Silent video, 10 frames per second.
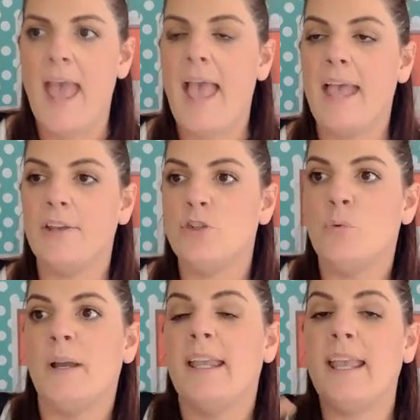and
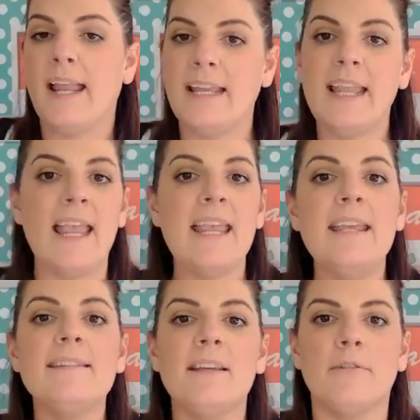you were getting
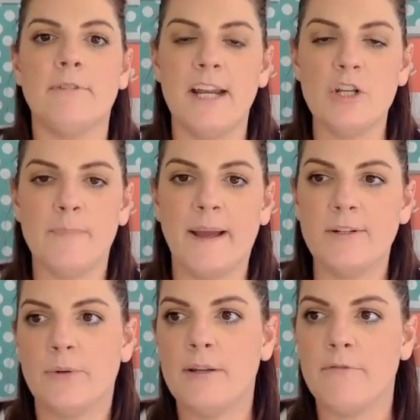easier reach by
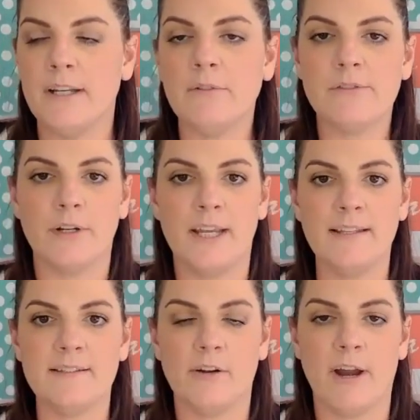doing Reels on
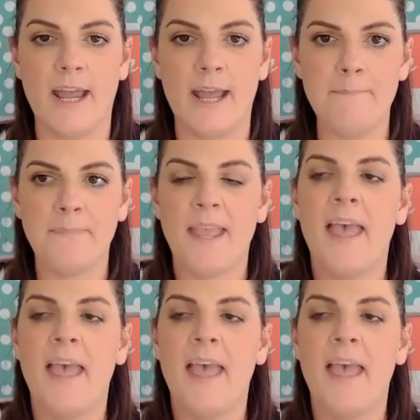Instagram,